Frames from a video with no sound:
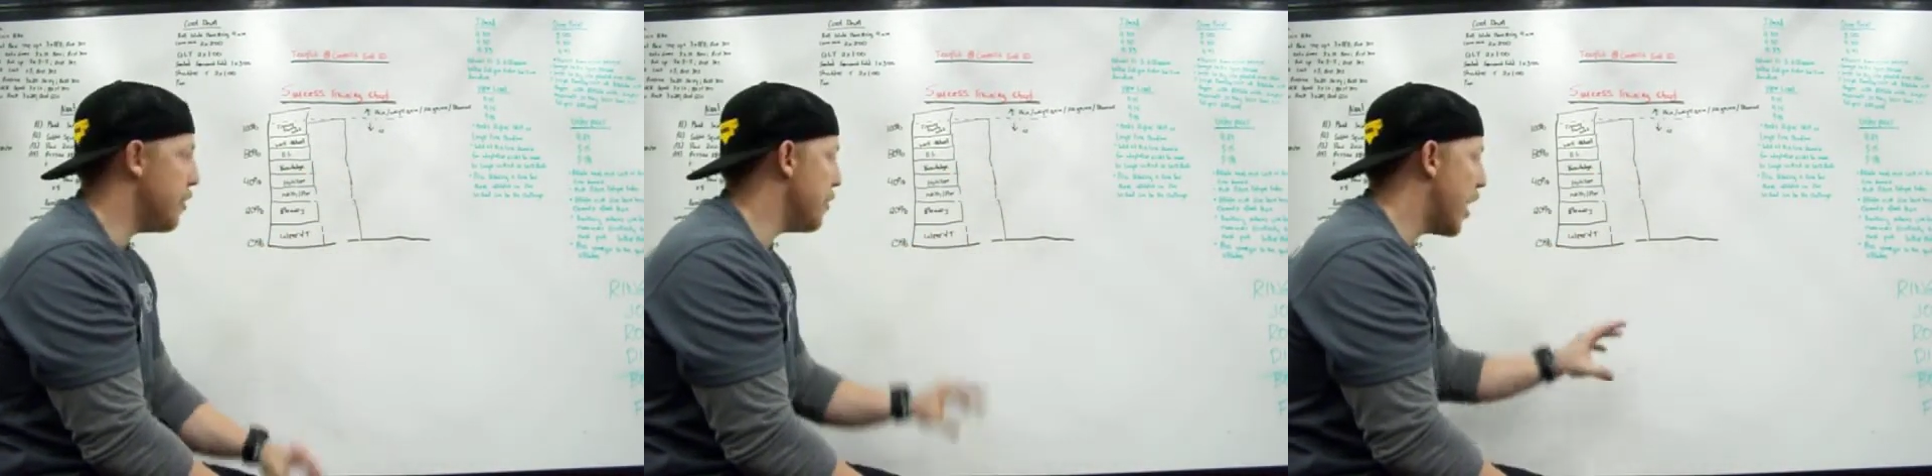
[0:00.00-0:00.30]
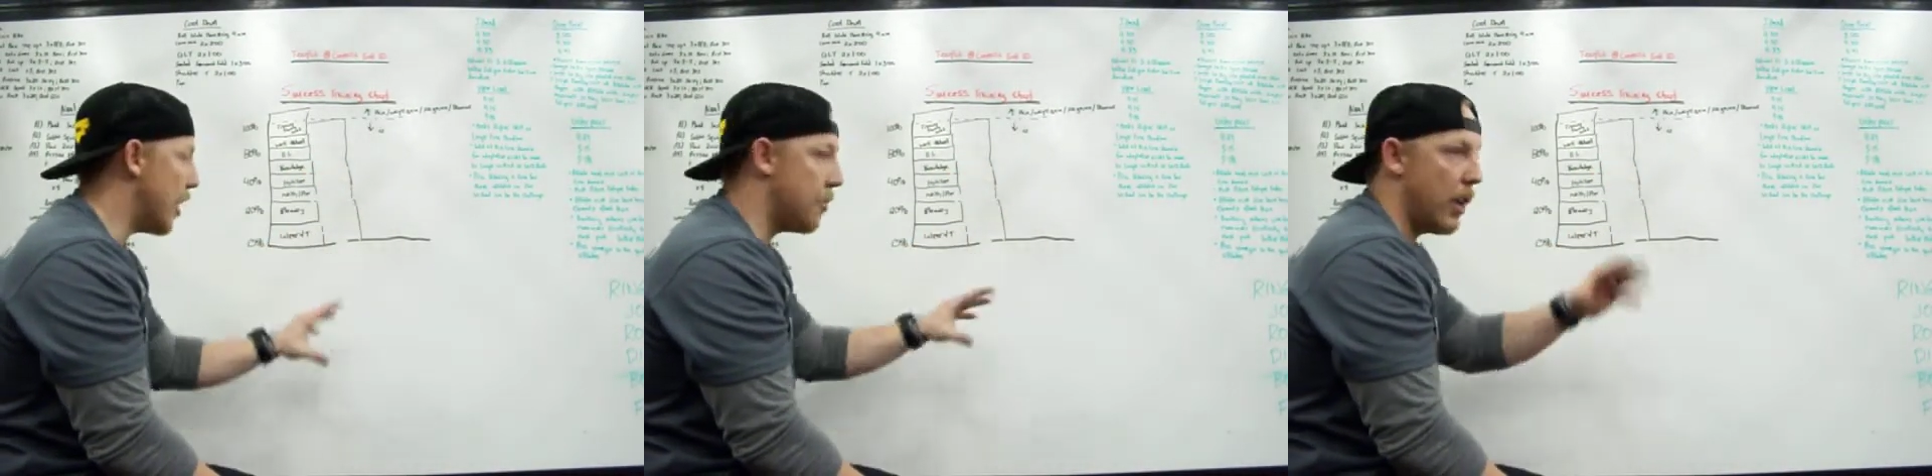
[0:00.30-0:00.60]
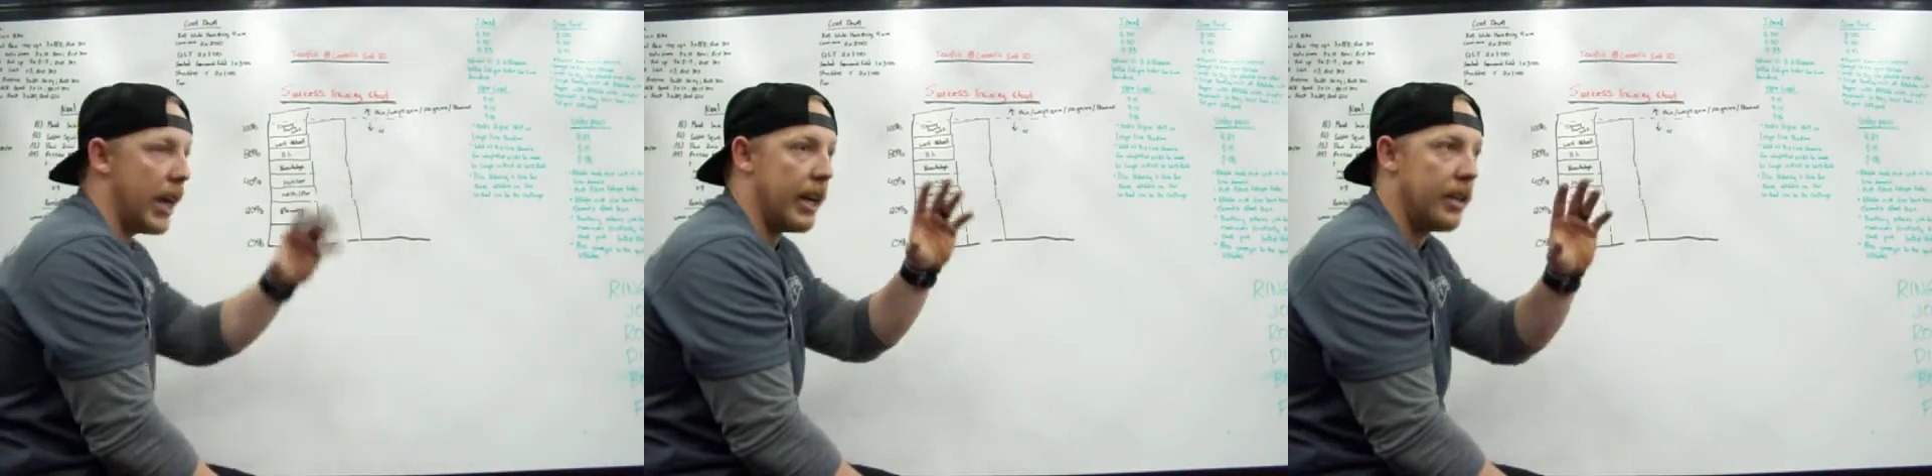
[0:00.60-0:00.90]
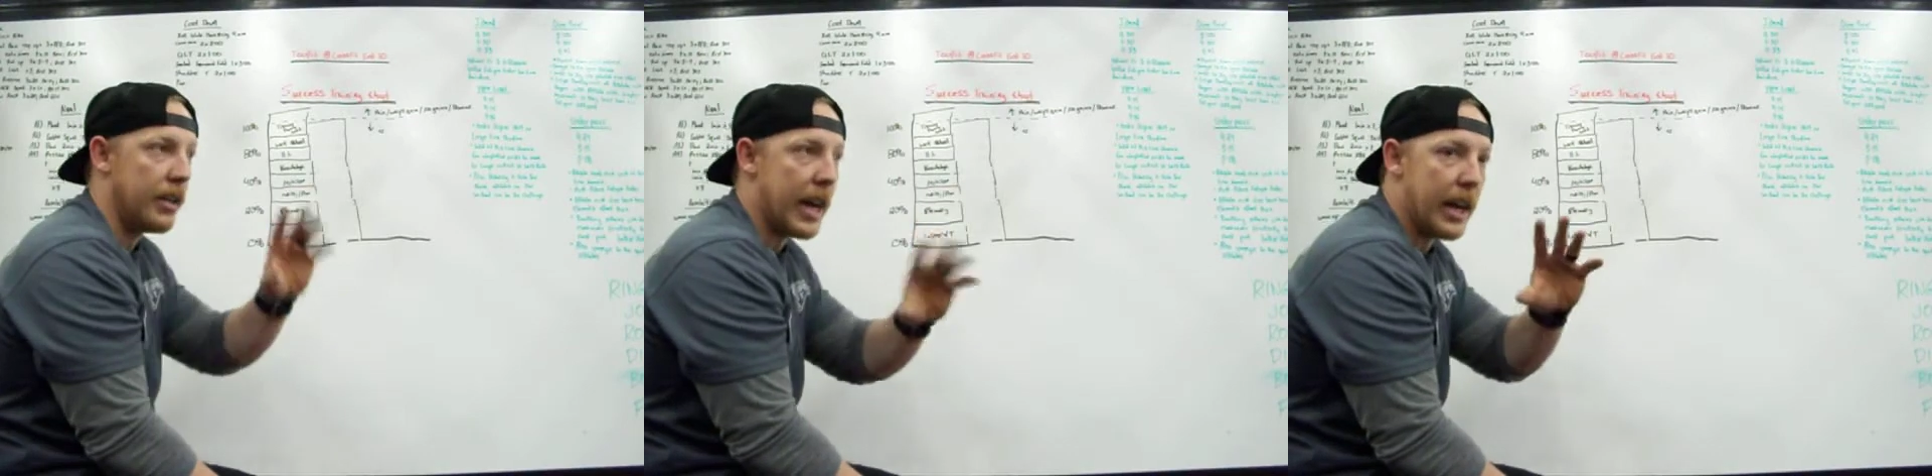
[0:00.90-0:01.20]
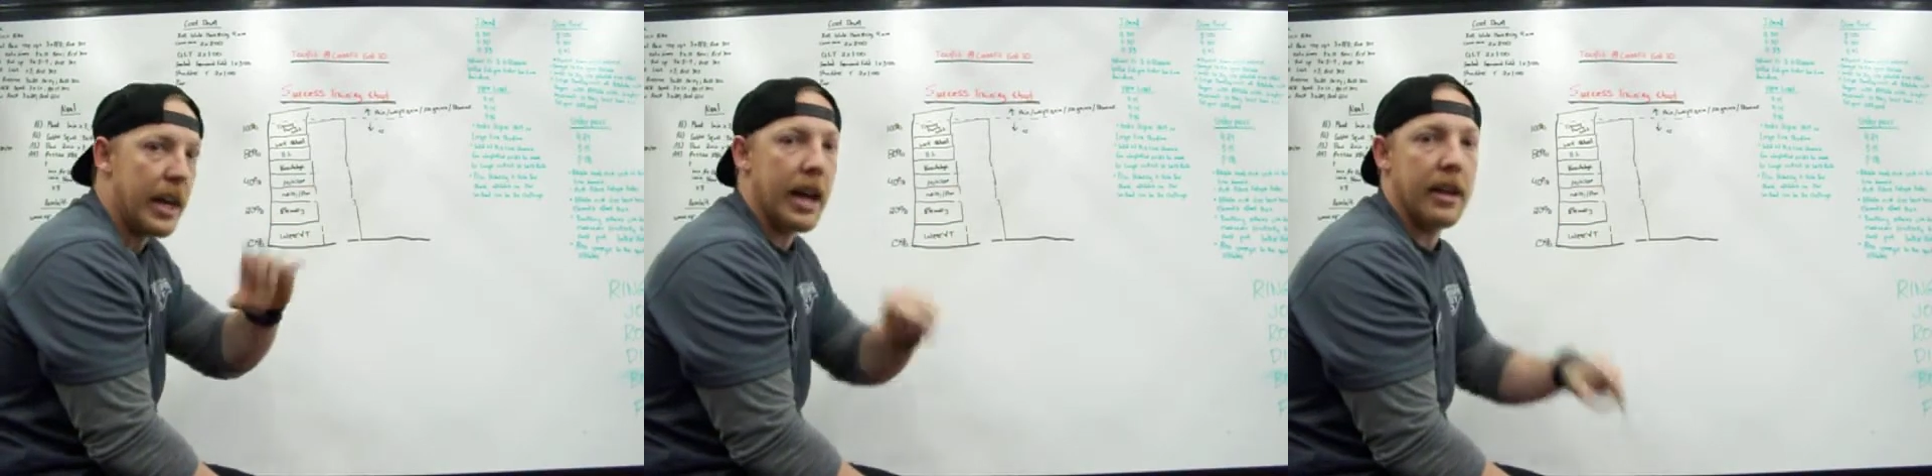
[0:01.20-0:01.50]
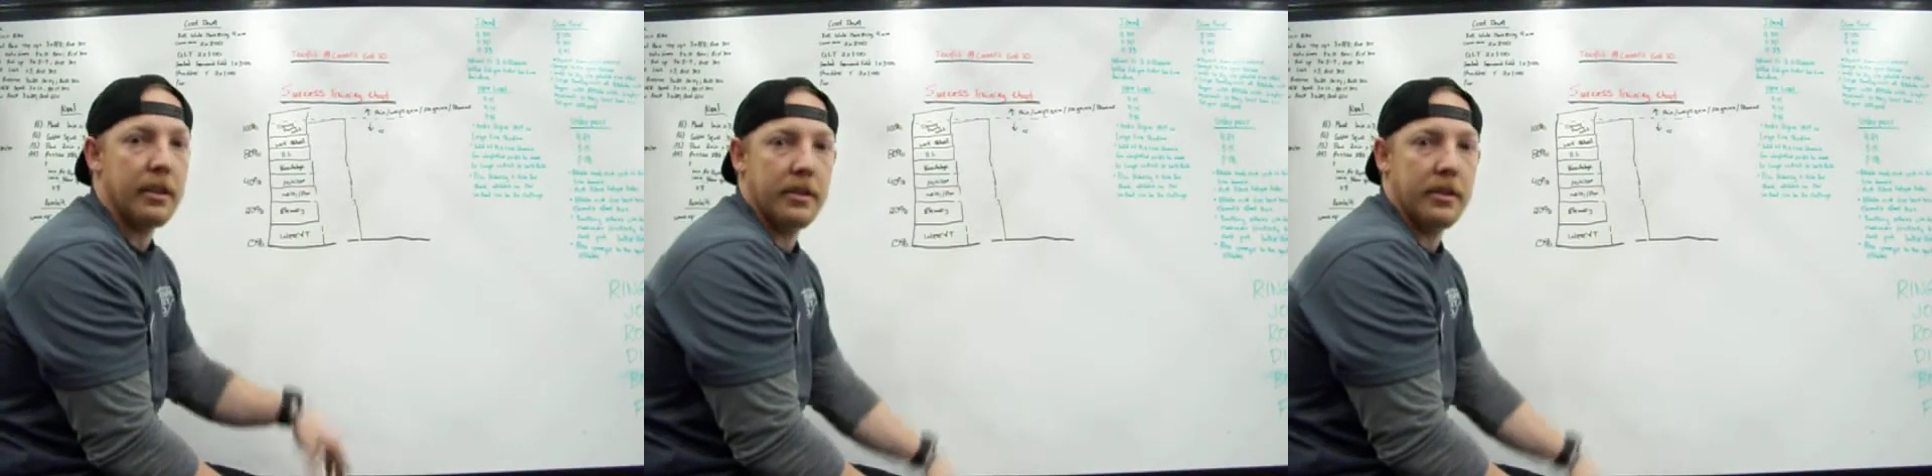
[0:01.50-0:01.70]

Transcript: Do not train day to day.